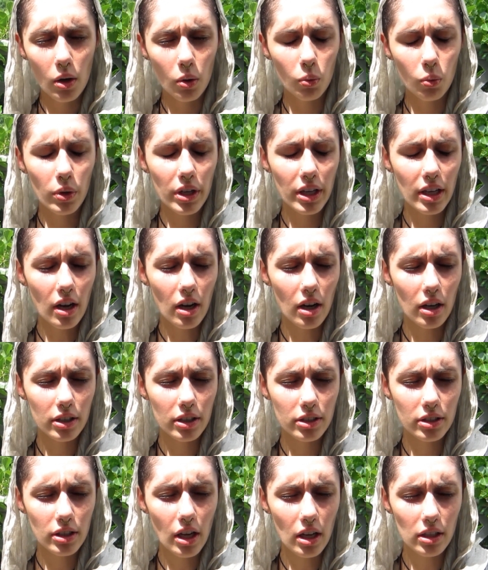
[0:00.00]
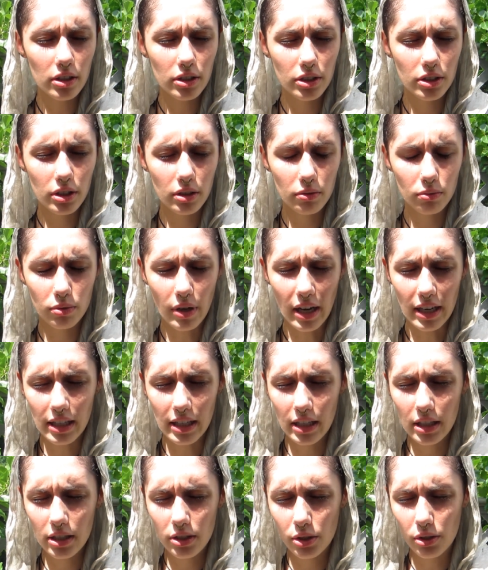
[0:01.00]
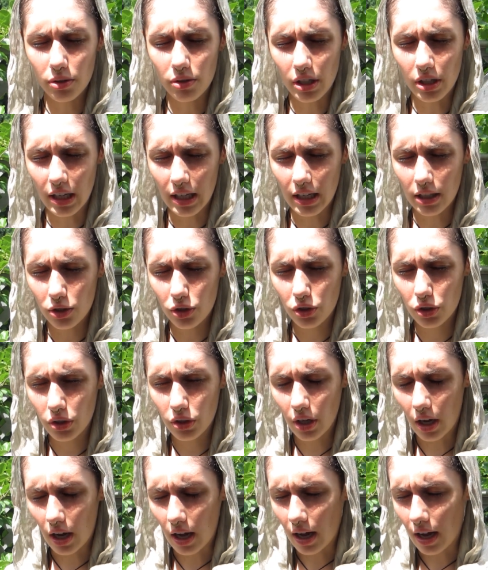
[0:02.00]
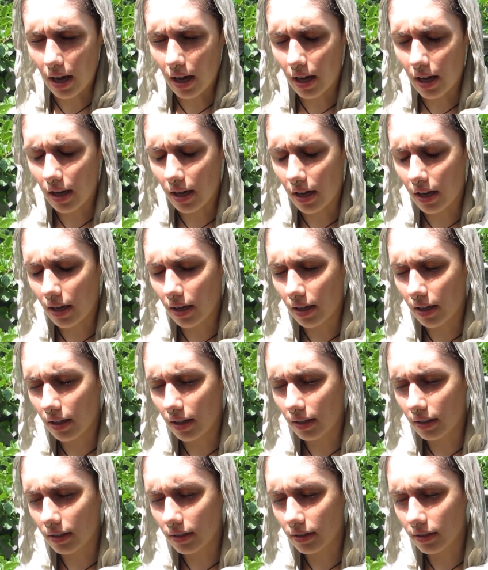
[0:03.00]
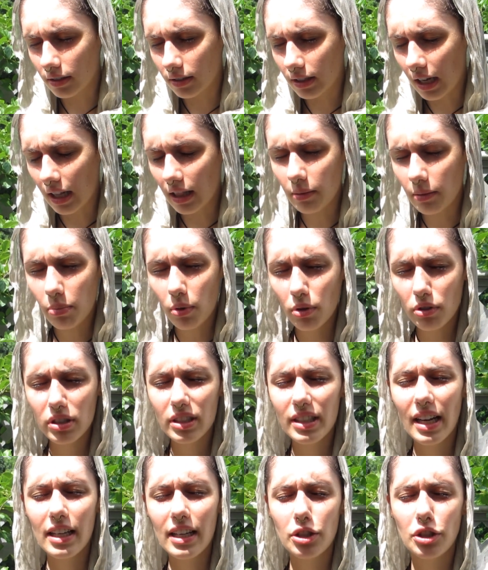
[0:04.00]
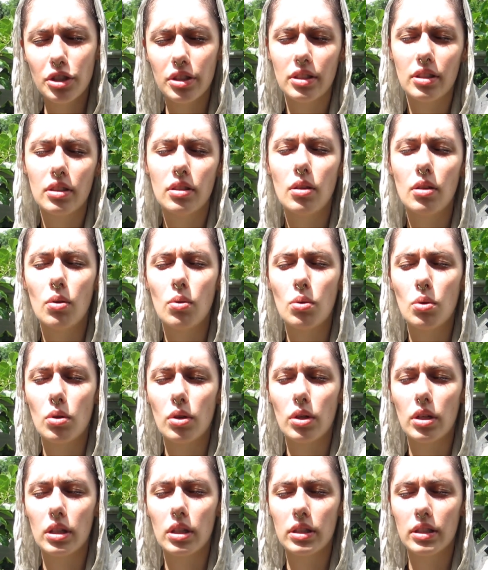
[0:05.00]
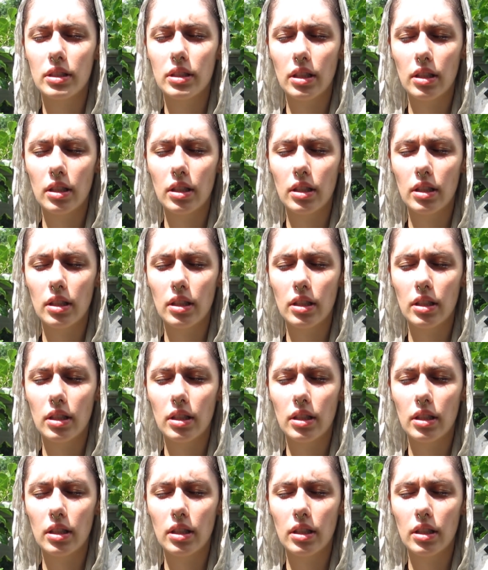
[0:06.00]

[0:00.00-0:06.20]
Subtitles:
We are not ready to teach teleportation or